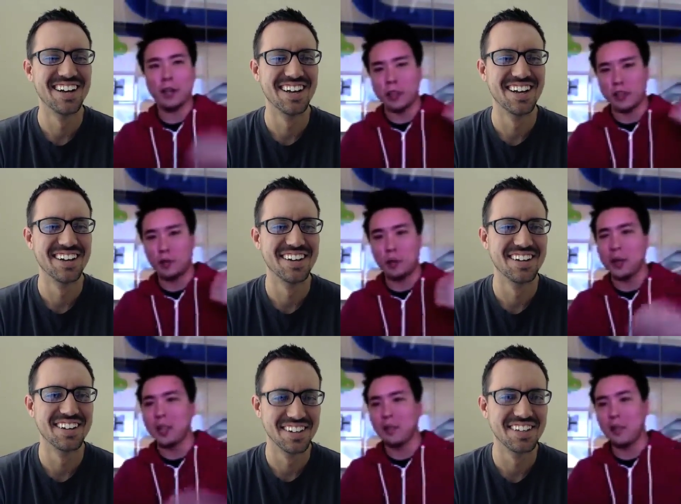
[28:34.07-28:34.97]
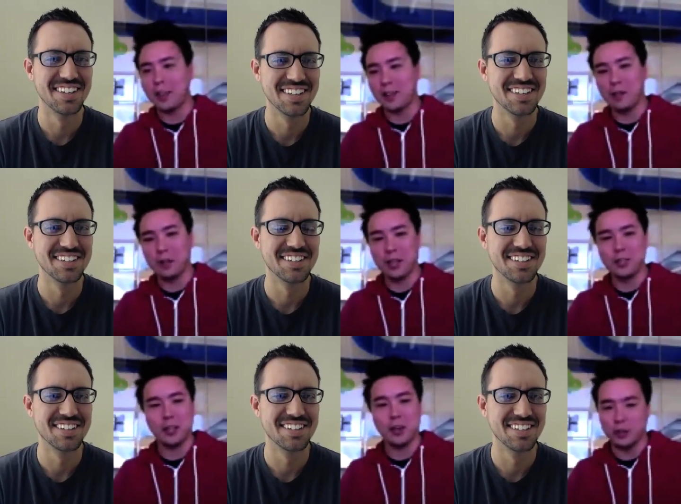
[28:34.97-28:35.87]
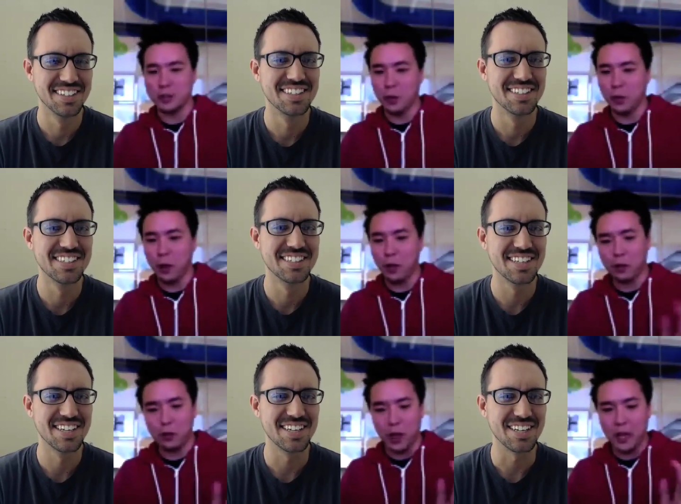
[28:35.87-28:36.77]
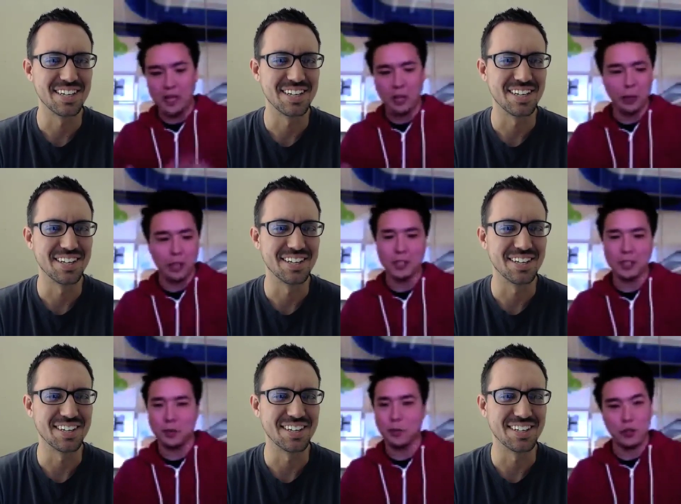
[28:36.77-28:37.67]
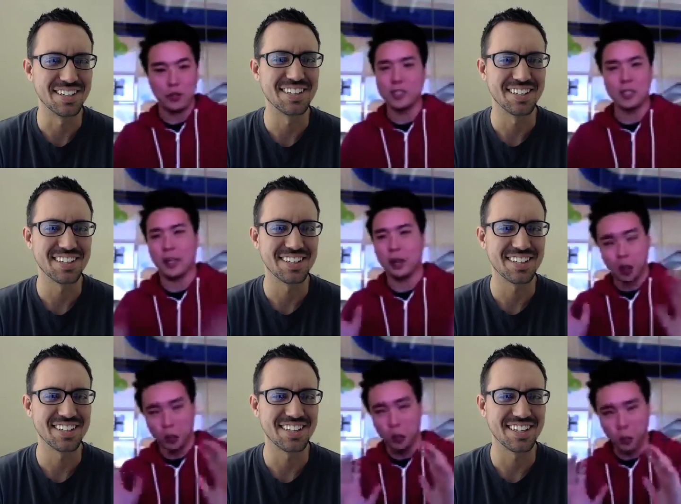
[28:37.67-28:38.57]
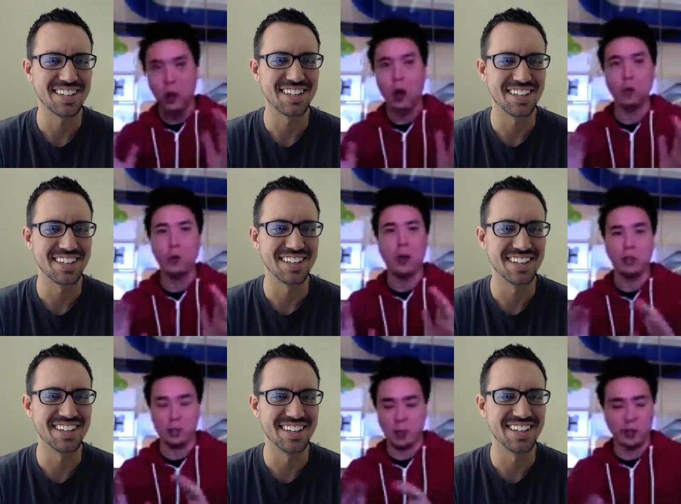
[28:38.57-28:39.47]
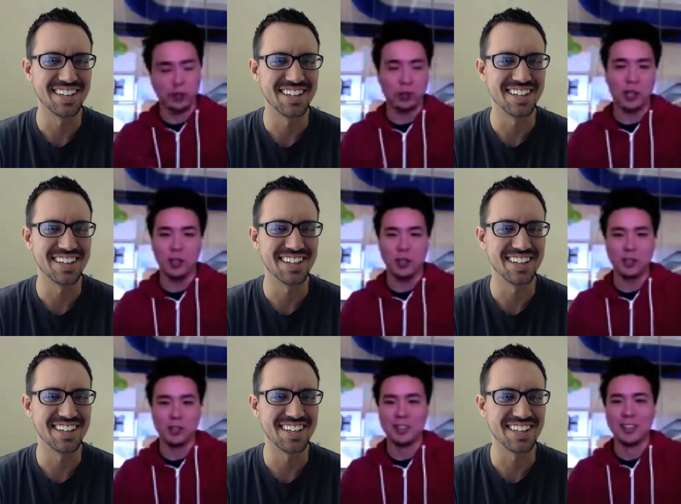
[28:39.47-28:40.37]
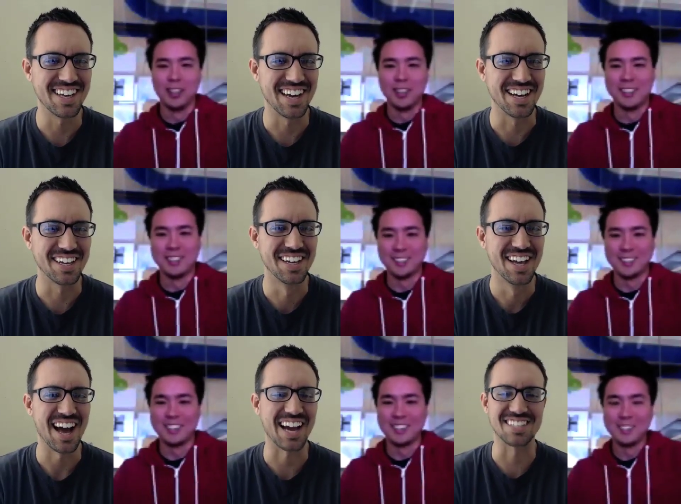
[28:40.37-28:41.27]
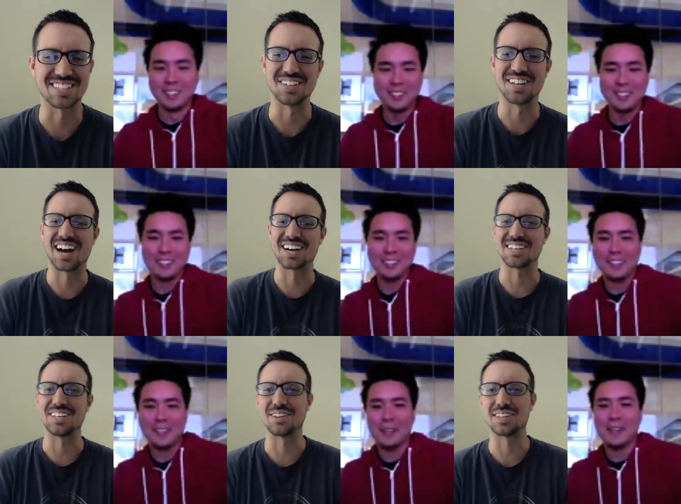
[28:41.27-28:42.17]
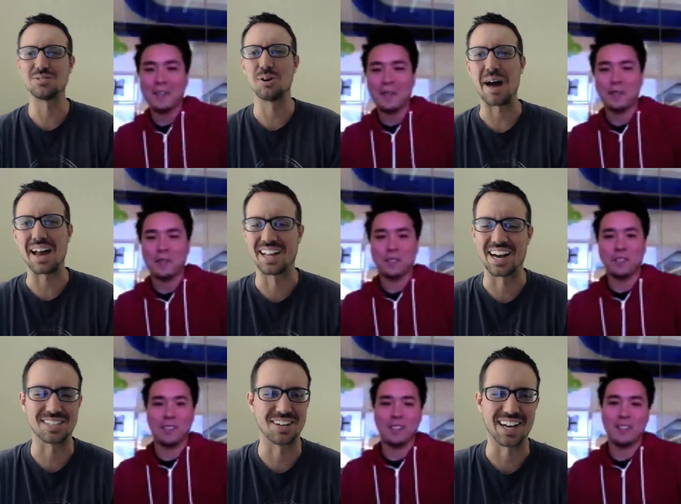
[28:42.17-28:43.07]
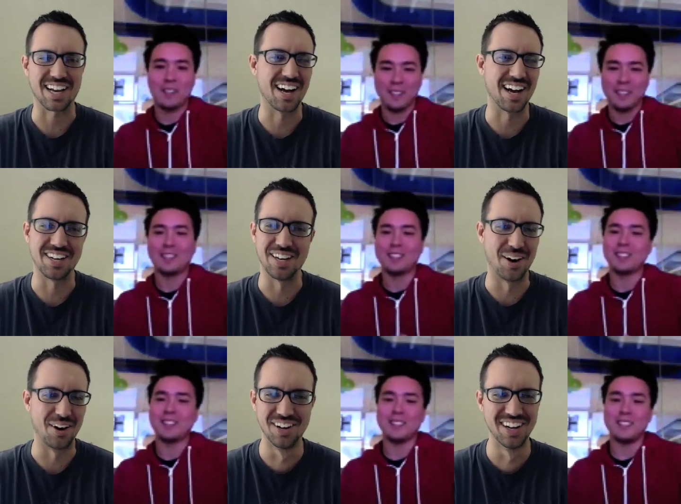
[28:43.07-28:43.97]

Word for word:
Speaker 1: here at SurveyMonkey, they've got legal counsel here. So if we ever do anything ridiculous in the future, they said like, "We will help you out. Just make sure you tell
Speaker 2: us." Yeah, I can see now. You know, let's do a battle axe. They're like, uh, "No."